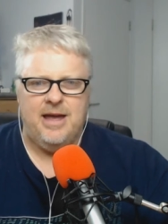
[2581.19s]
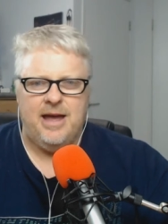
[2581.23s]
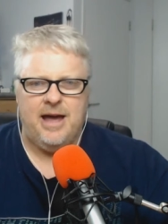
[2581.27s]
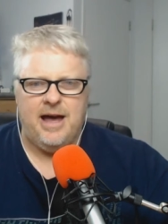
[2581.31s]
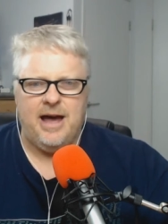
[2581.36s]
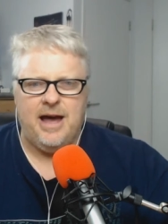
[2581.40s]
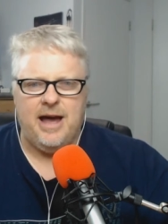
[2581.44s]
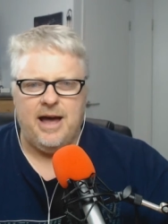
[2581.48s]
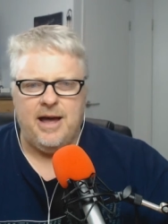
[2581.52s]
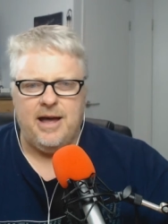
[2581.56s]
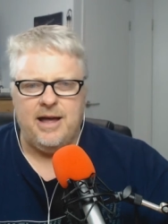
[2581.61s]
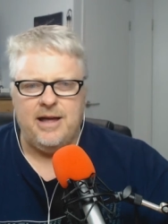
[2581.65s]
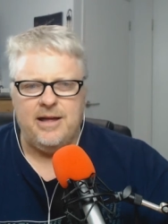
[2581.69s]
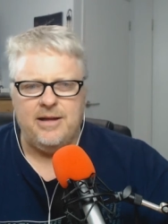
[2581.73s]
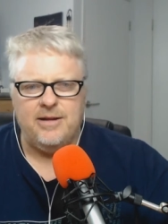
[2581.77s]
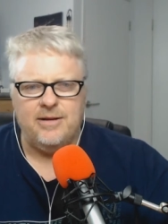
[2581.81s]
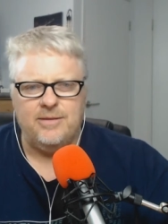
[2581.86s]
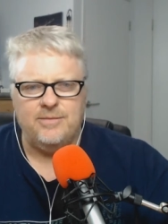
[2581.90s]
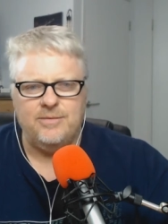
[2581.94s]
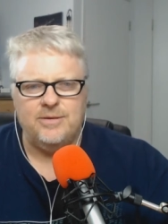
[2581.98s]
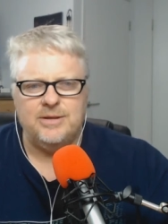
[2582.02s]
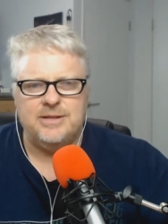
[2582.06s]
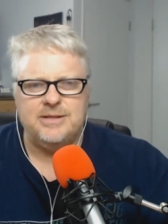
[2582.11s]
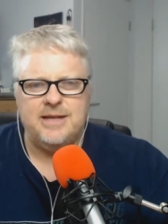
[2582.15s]
Uh,
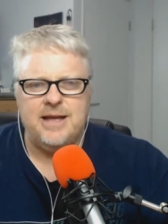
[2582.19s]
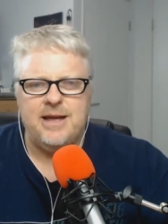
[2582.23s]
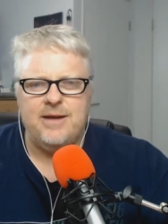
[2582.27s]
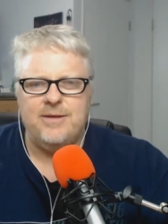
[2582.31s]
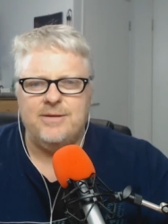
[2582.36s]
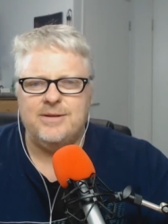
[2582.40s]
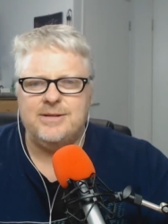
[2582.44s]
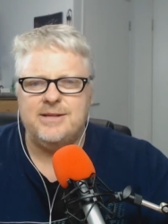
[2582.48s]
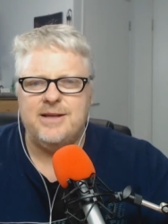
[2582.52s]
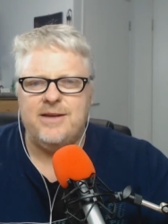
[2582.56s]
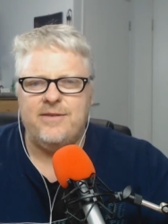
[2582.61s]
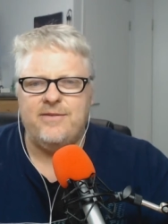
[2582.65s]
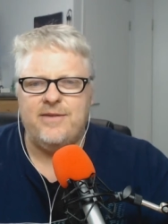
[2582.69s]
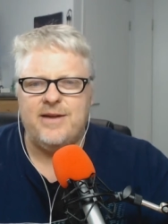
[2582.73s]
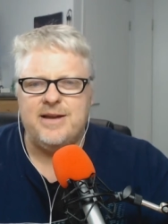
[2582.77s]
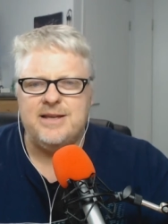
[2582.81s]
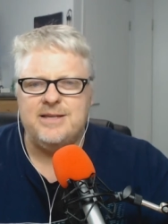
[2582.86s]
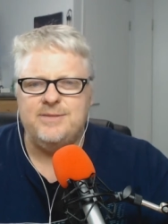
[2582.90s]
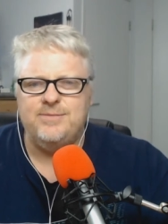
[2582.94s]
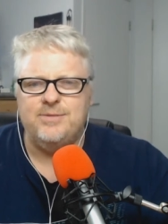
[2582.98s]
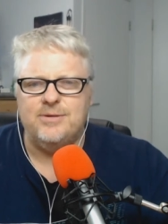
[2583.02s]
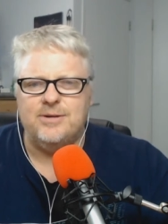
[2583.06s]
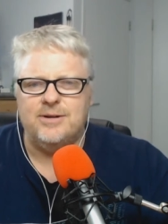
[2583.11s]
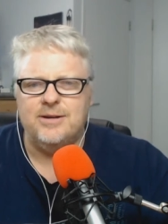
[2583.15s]
um, what's their What's their
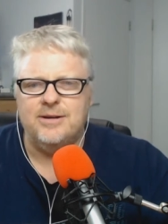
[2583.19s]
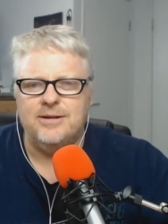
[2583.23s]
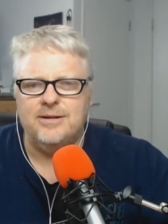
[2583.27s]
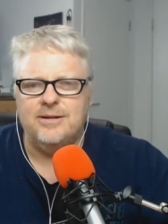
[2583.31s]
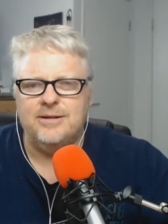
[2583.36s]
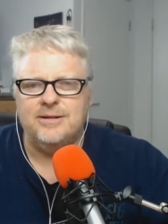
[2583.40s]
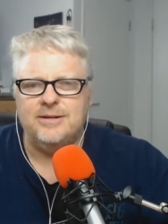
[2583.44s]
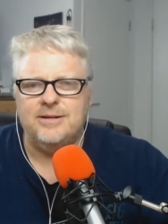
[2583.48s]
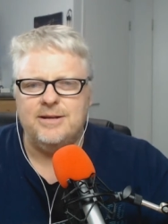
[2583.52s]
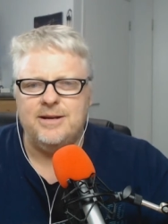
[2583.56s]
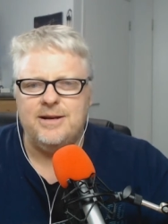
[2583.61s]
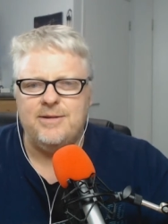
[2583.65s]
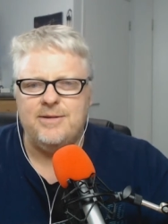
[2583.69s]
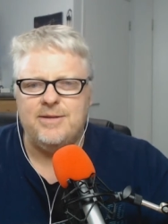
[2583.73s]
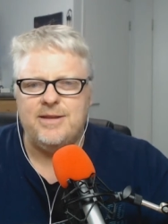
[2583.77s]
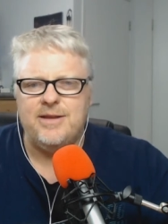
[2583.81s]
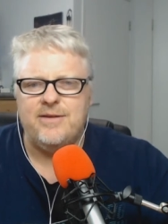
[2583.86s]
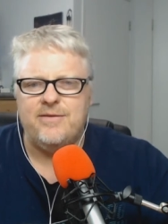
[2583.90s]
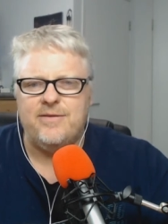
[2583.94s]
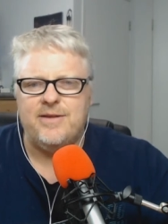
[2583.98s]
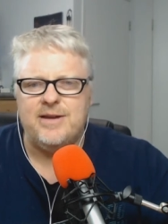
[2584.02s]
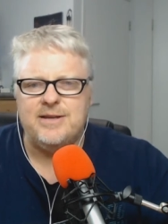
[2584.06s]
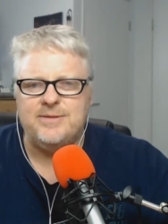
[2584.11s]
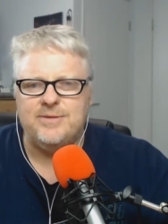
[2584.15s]
Facebook? I'll tell you what their
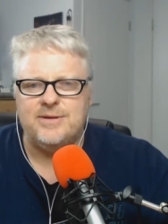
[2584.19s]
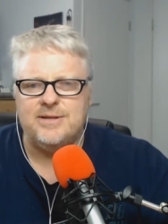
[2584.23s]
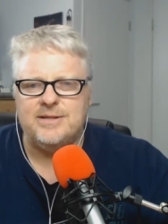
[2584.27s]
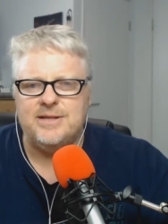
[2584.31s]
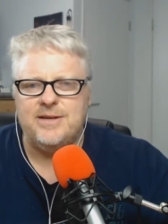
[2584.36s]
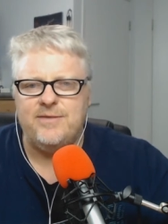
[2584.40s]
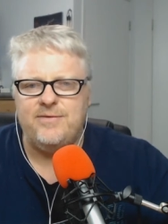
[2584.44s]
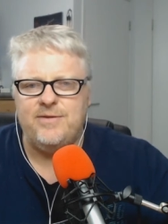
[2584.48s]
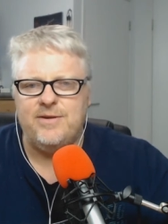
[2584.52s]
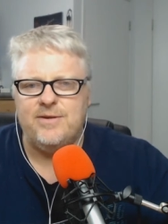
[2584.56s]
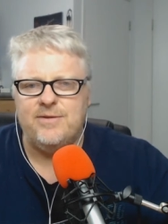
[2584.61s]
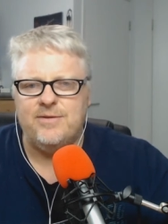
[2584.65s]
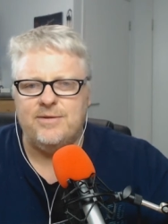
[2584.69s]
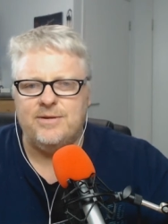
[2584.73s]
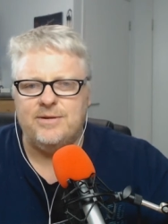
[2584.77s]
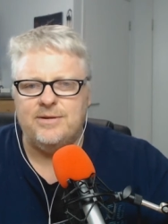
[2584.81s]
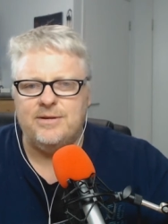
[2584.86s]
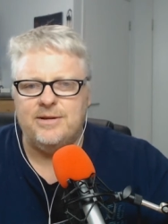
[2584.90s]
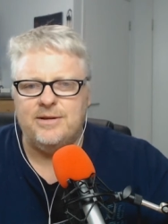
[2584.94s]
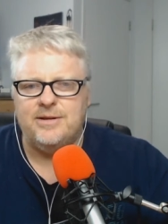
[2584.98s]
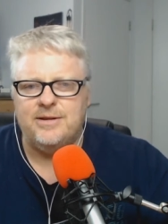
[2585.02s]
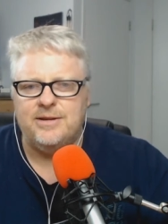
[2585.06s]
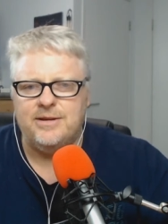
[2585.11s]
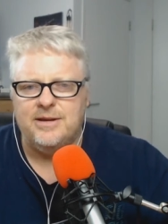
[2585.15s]
Facebook is if you're on
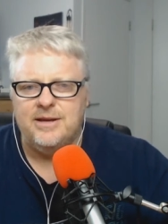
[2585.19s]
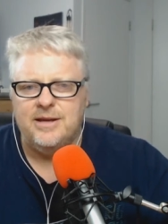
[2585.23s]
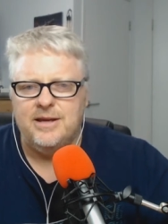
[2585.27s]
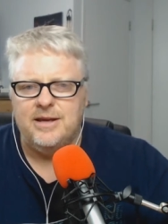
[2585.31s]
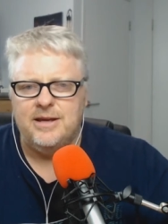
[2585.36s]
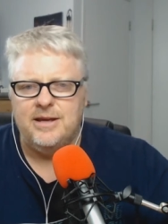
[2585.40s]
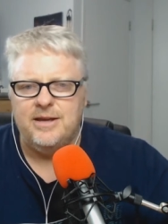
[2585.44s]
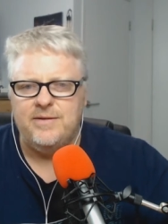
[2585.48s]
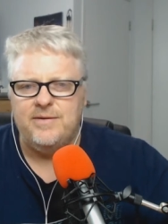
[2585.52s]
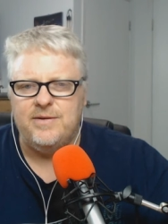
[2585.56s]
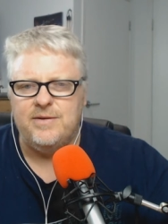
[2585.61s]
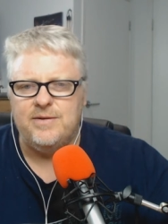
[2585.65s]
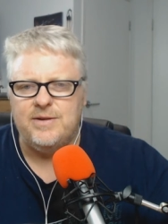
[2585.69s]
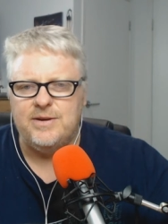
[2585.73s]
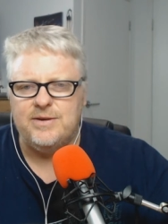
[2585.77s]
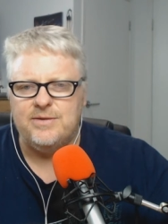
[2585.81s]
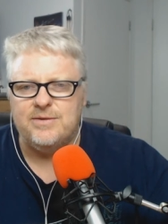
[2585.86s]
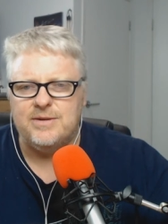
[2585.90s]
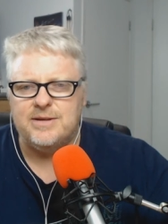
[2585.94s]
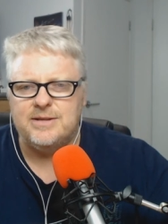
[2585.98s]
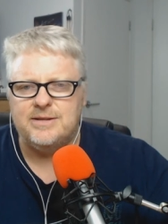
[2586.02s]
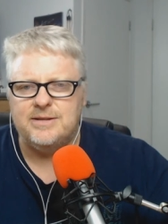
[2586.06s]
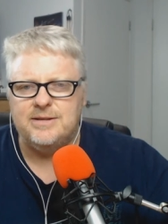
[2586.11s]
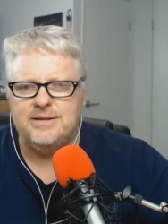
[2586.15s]
the if you're
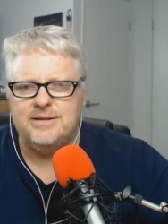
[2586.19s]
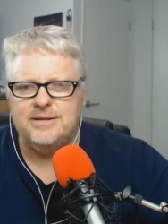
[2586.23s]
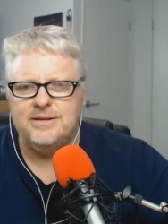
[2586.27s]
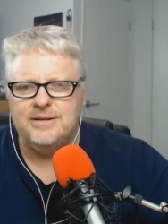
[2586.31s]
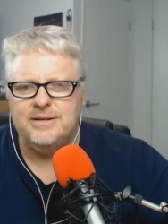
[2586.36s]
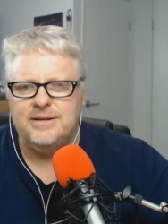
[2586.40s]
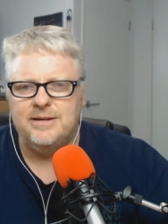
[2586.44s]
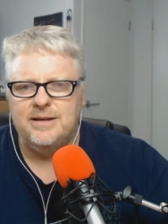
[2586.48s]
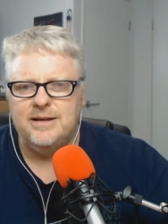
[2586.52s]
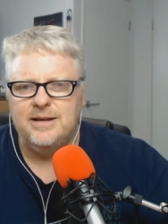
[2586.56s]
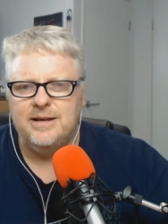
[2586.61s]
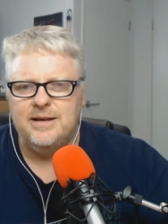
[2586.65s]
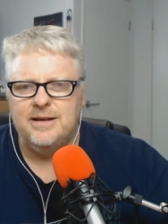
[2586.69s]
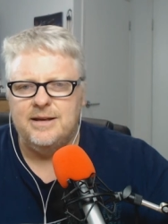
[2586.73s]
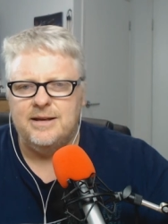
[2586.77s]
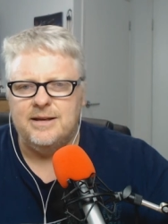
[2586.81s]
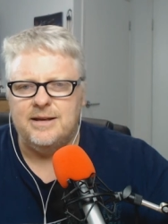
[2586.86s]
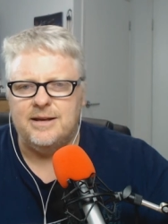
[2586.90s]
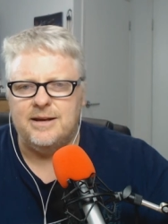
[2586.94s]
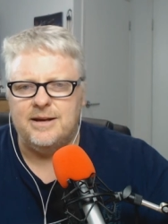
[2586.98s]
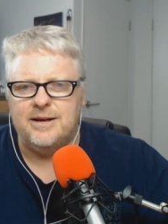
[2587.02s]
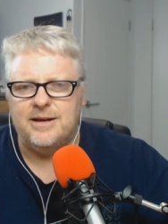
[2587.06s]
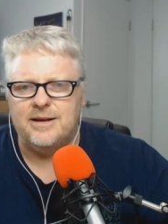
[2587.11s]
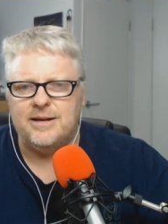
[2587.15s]
interested.
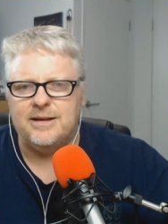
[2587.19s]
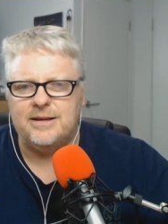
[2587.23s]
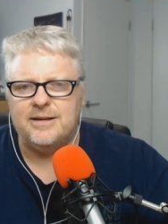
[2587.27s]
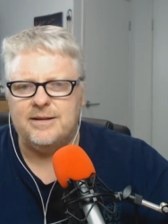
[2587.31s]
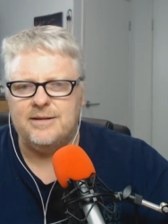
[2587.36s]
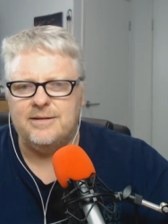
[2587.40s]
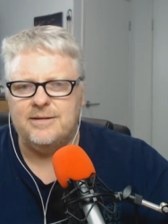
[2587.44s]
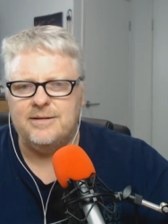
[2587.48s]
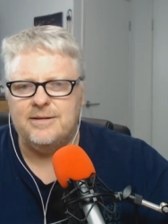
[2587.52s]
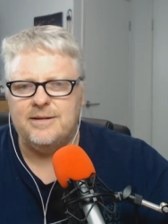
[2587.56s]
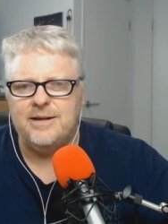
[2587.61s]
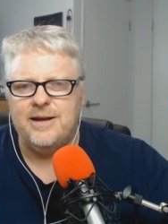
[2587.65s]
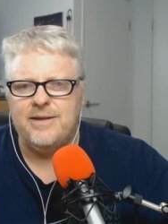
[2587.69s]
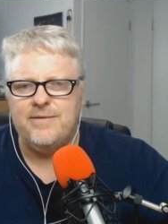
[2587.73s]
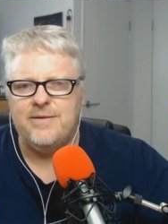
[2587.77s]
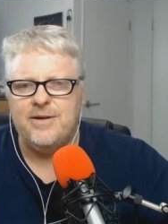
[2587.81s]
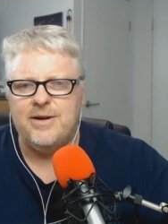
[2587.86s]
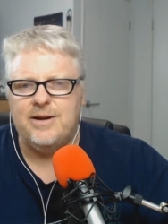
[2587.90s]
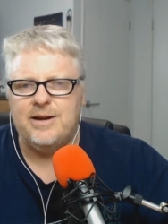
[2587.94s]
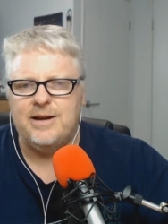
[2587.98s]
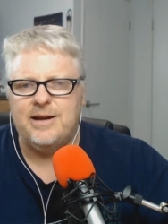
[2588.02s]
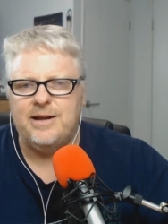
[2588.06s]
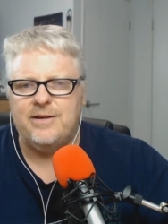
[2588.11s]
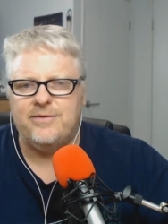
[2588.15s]
Uh, I haven't
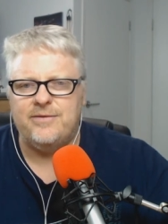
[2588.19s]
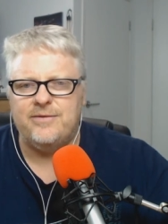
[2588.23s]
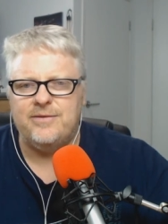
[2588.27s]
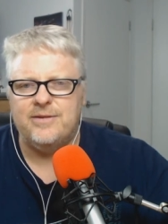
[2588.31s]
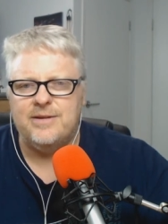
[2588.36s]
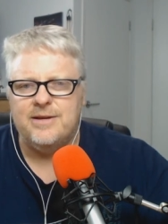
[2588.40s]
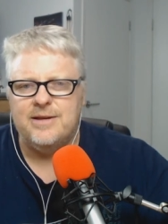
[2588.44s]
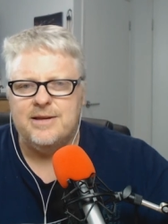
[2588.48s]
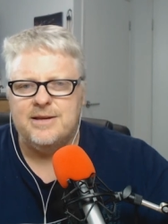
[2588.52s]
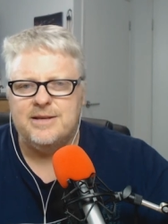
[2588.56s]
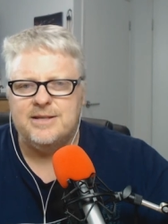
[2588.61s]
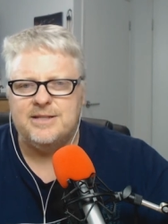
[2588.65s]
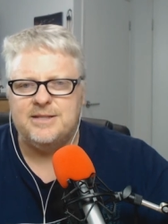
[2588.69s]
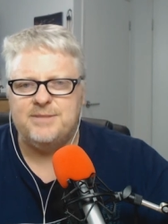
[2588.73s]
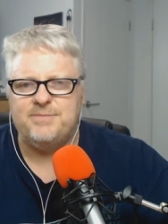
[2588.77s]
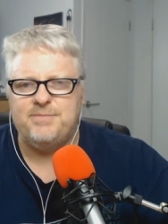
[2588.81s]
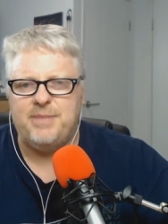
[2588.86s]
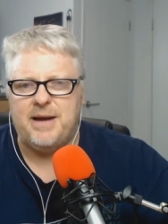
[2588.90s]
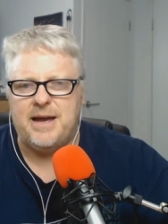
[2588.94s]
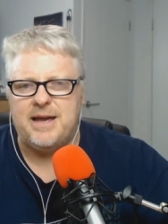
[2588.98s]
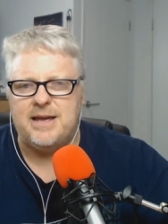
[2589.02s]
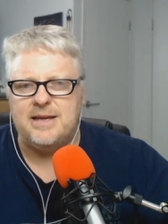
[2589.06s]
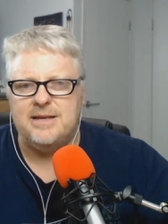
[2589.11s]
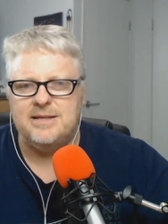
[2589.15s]
got enough
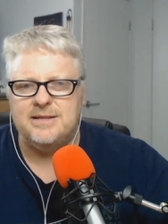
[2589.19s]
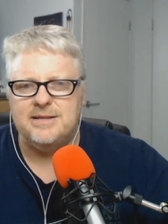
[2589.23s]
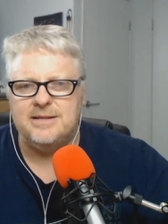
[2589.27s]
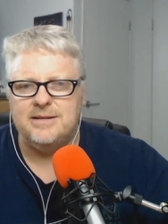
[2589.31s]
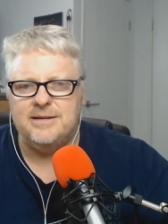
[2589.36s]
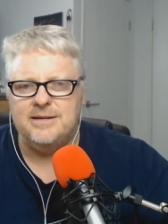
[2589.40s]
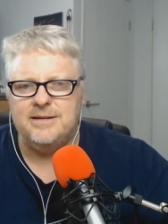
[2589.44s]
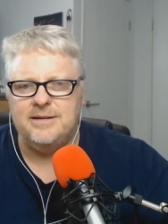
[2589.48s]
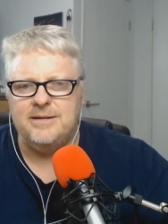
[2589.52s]
space.